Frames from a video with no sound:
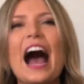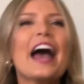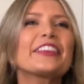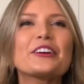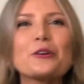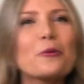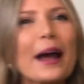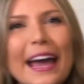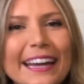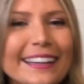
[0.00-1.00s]
Either
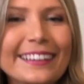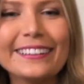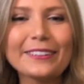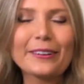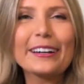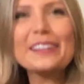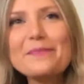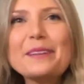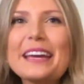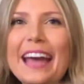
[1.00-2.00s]
way, we're gonna
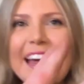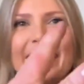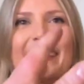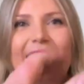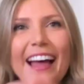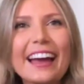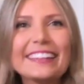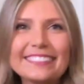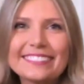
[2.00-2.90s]
be head of the line.